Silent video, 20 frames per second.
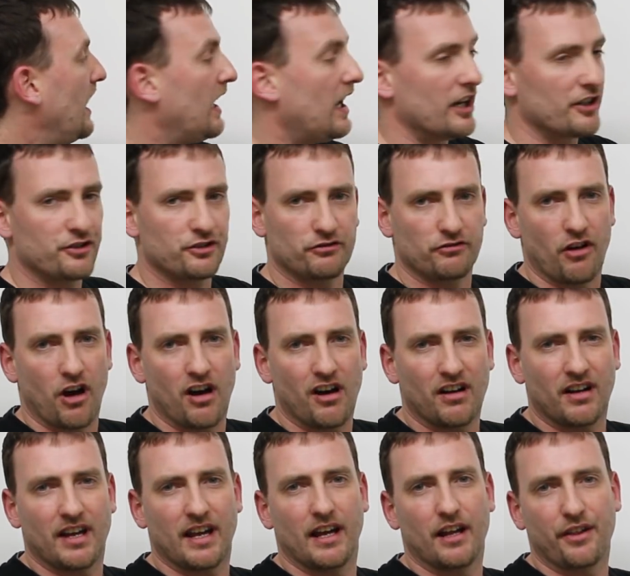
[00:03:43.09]
A
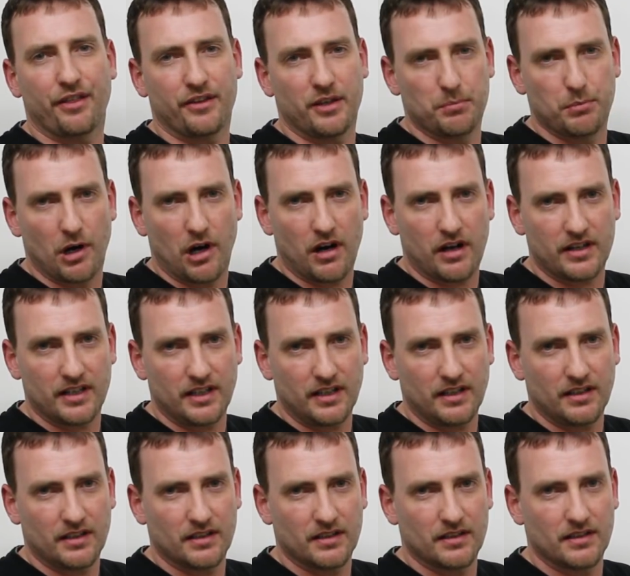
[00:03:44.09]
strong, healthy
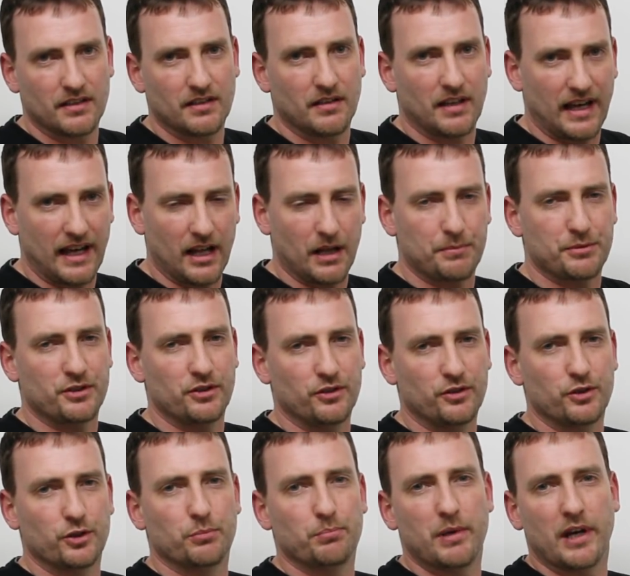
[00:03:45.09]
body helps you
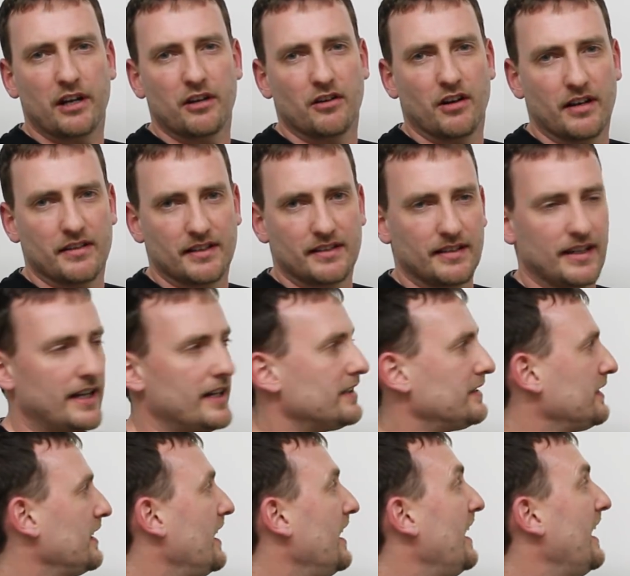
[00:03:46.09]
do better on the
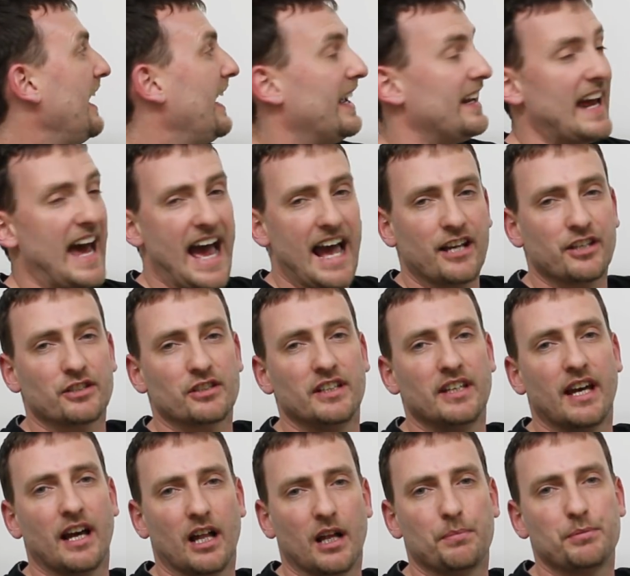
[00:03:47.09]
test. It actually
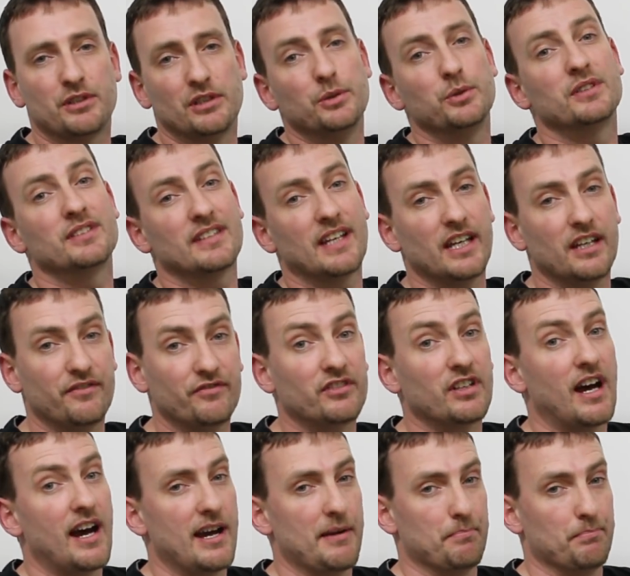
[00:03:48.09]
helps you save
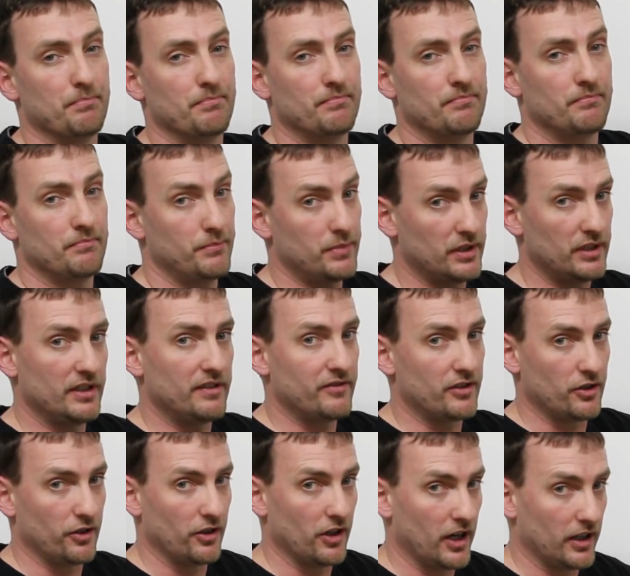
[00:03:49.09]
time, believe it
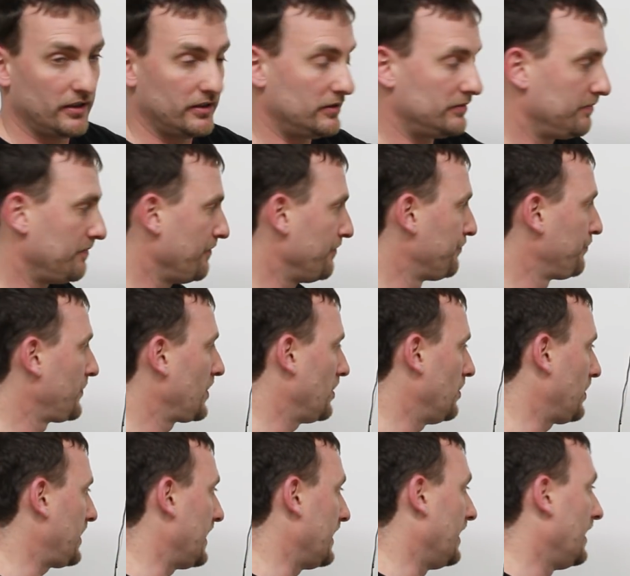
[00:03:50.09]
or not.
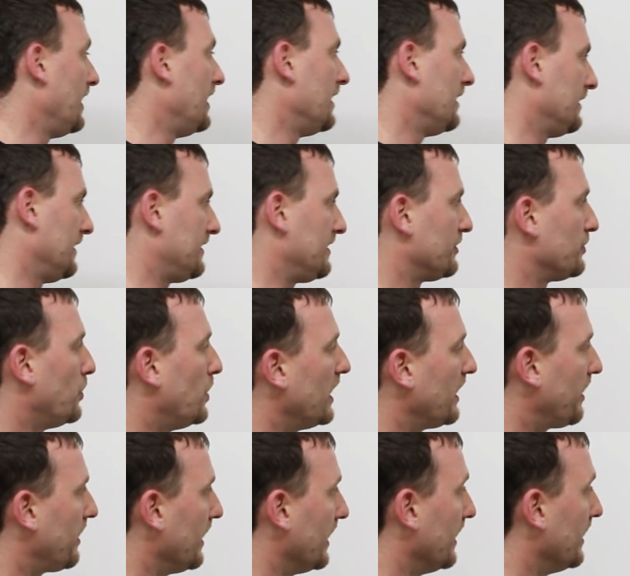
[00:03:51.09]
Okay, this is
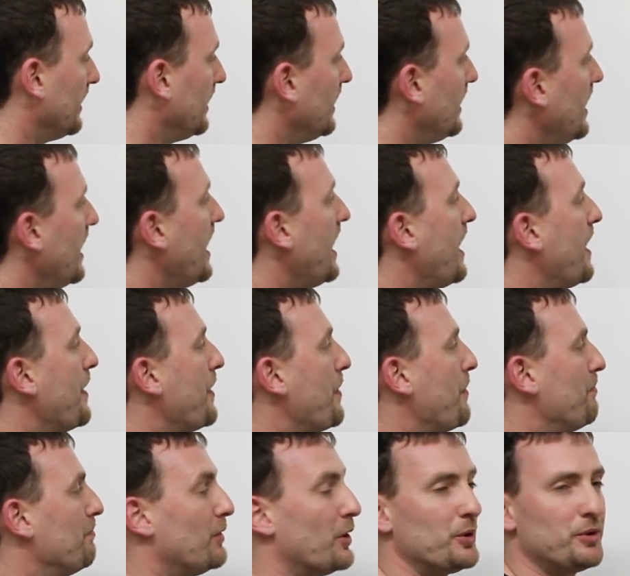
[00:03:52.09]
one thing.
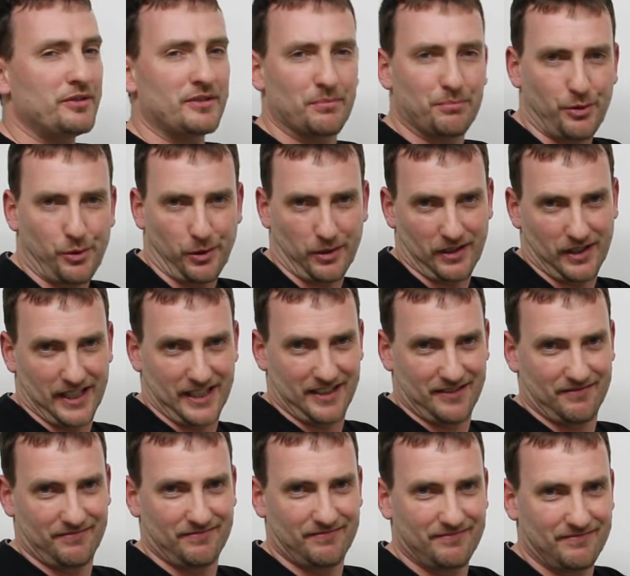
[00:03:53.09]
Most importantly,
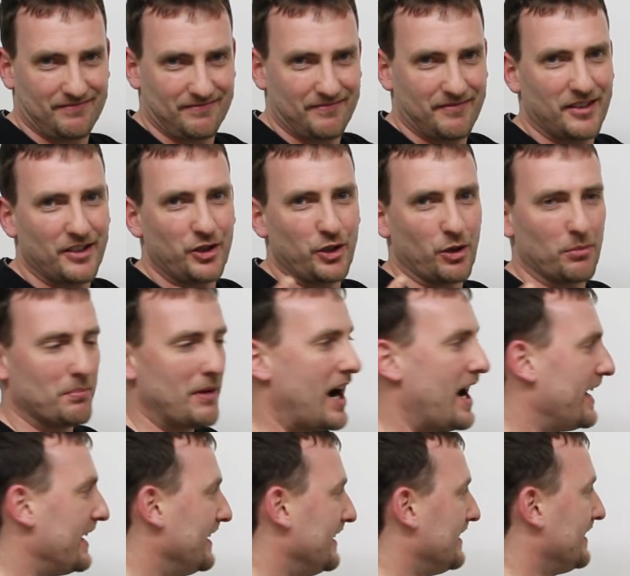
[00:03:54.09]
your
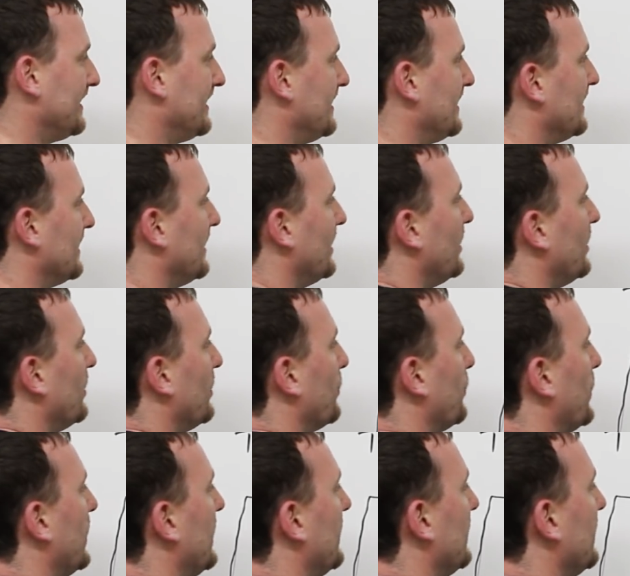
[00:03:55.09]
mind.
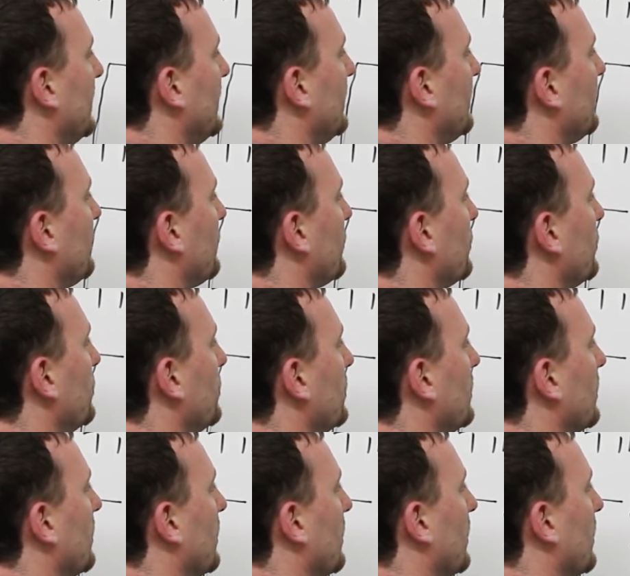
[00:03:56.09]
We need to